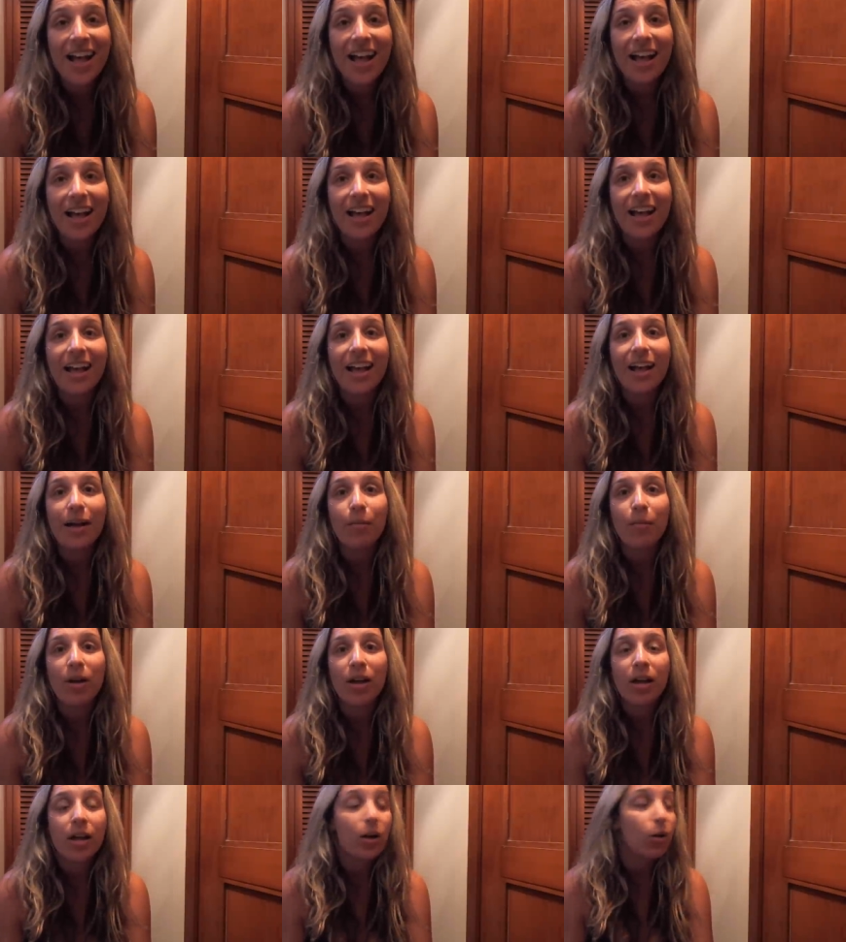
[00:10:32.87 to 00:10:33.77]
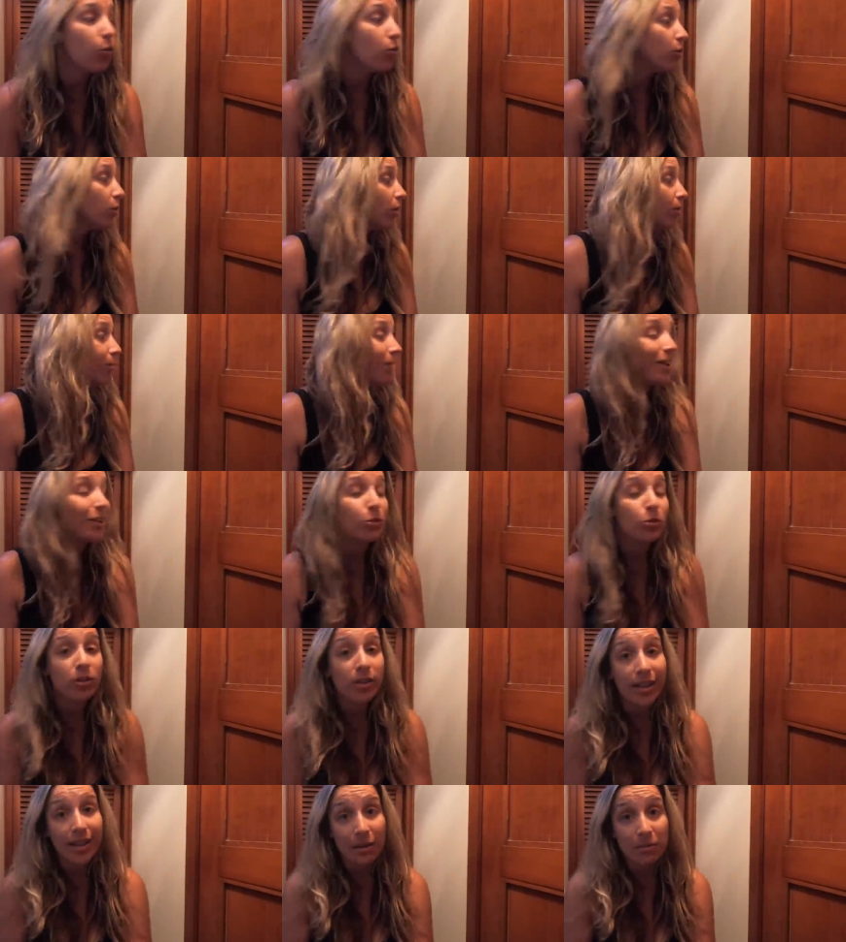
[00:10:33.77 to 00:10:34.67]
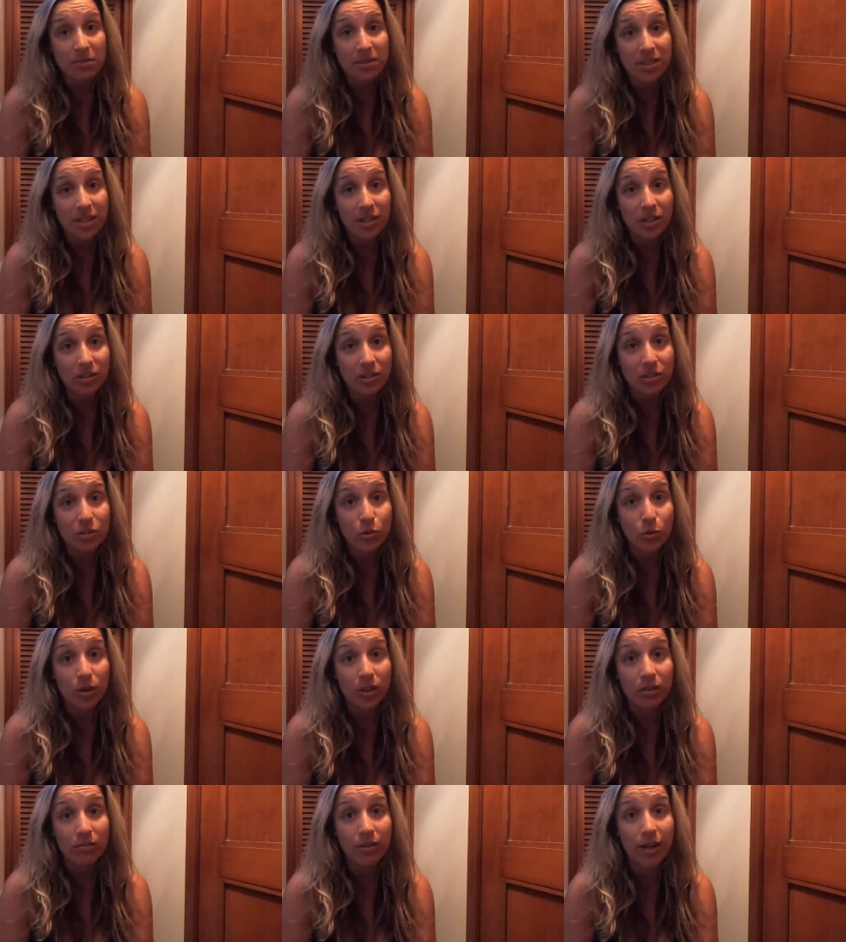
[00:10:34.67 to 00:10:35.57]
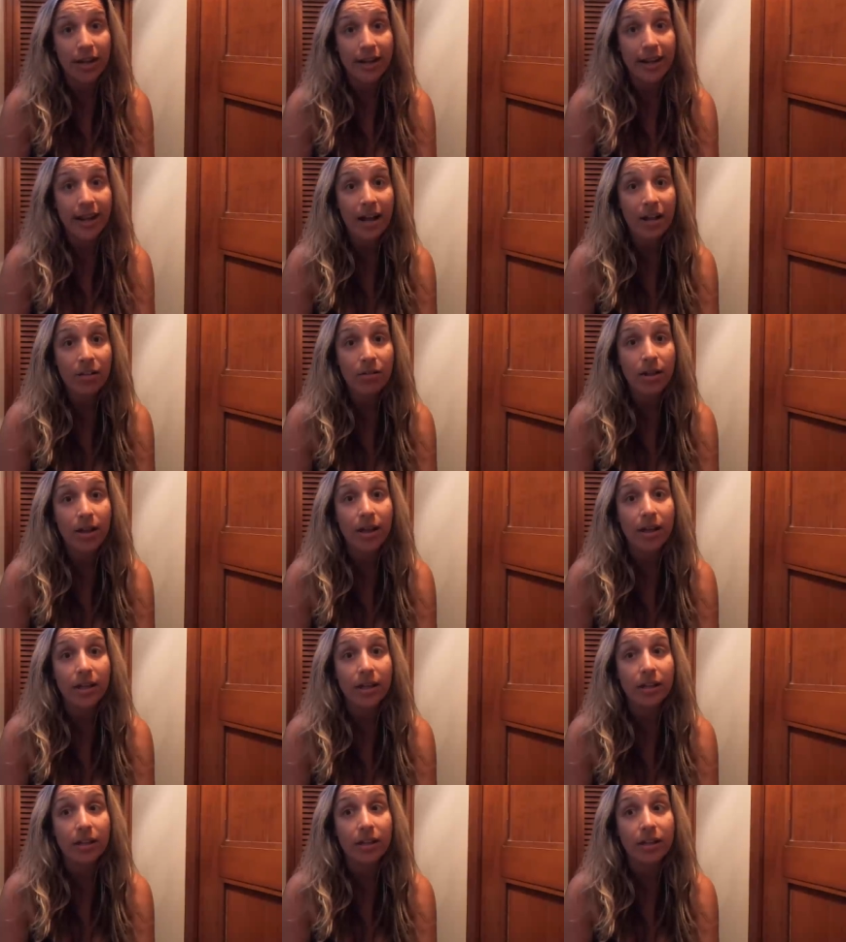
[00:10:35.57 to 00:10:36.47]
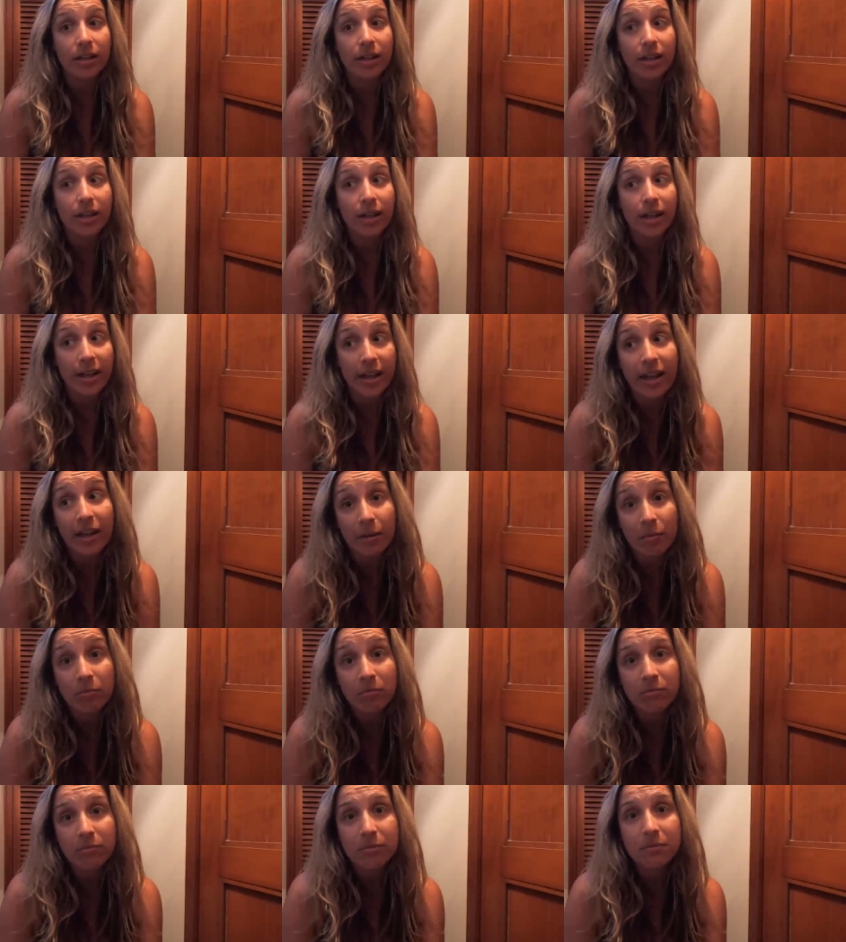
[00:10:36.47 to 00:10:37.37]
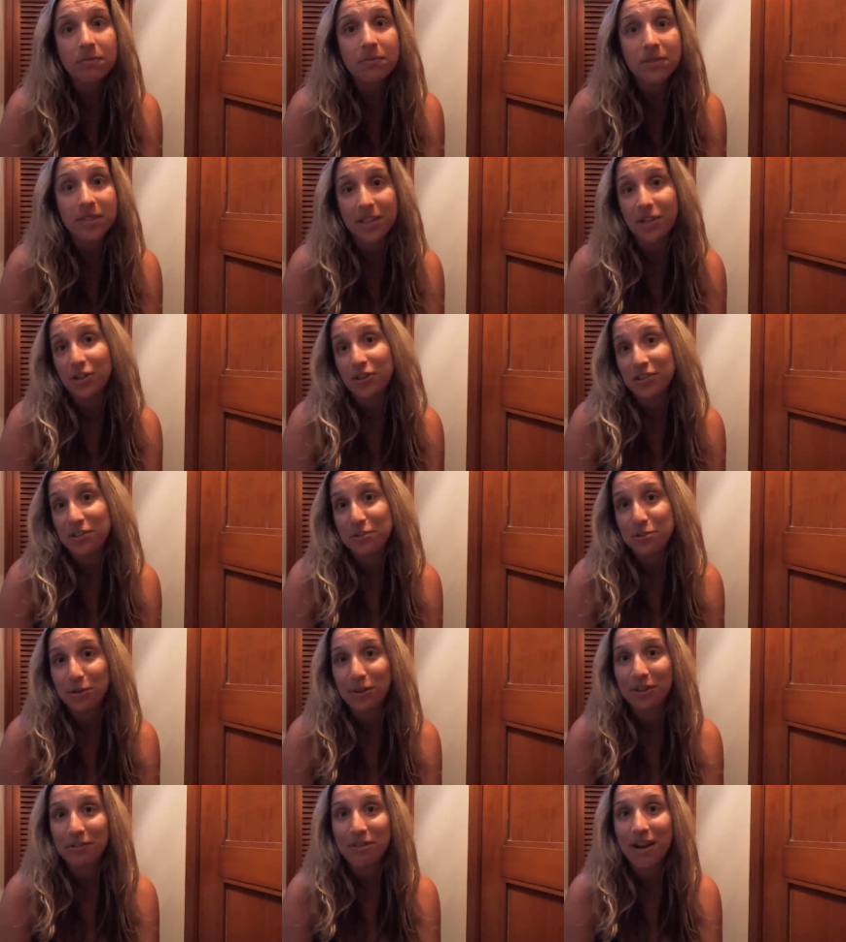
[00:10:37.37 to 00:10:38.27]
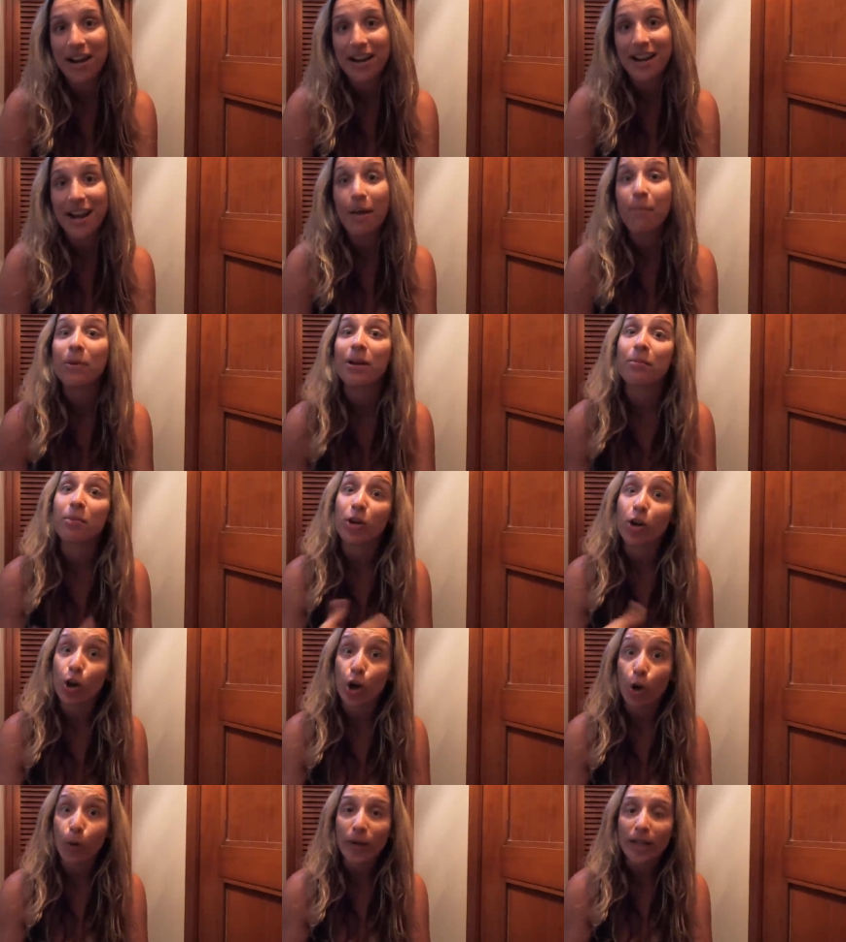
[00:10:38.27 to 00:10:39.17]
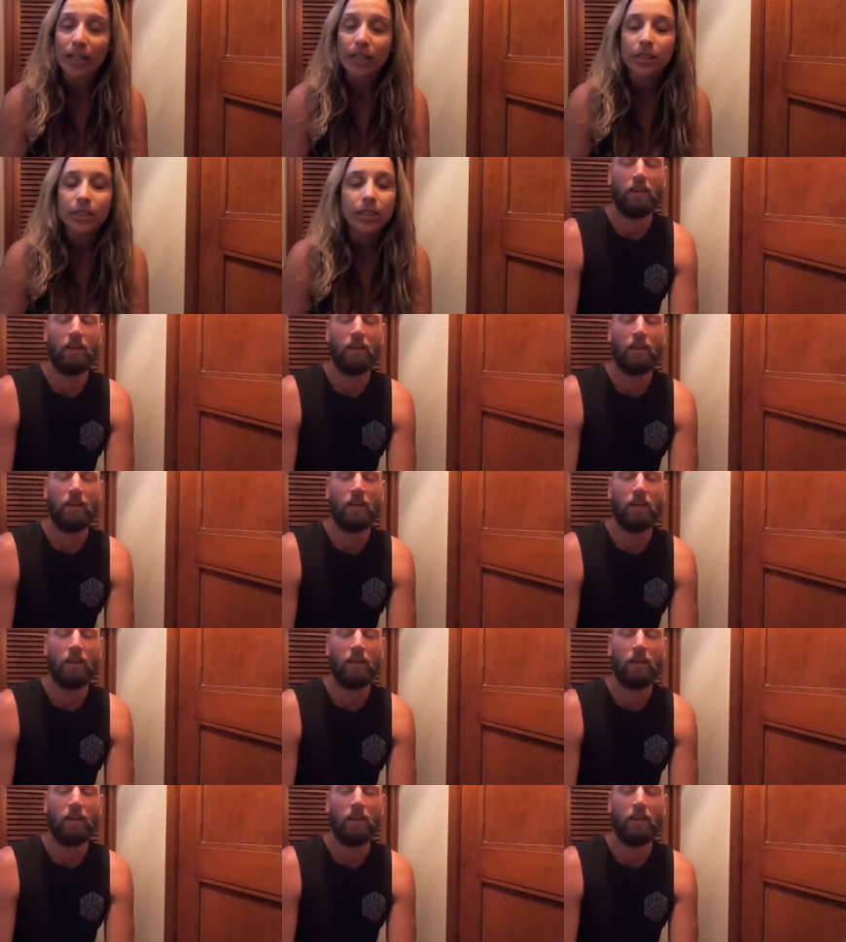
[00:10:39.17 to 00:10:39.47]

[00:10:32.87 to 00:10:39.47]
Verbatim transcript: Um, although it may look like I'm sitting on the toilet right now, I, I am sitting on the toilet right now, but I'm not going.